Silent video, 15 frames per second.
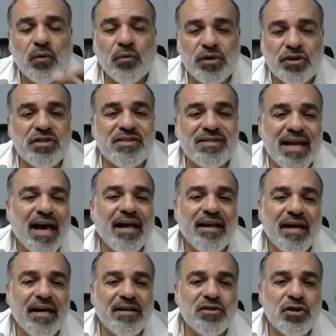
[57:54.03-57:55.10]
which is the
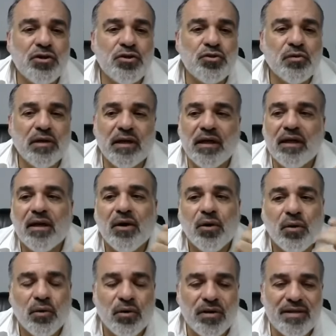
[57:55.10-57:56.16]
headaches usually,
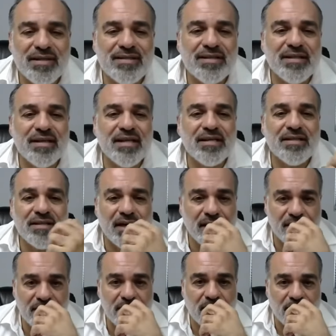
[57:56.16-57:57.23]
or dizziness, and
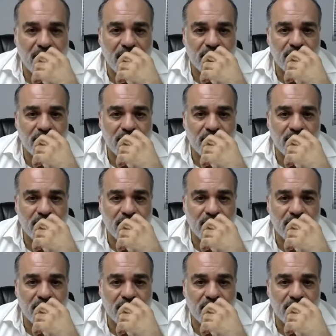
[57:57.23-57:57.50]
so on.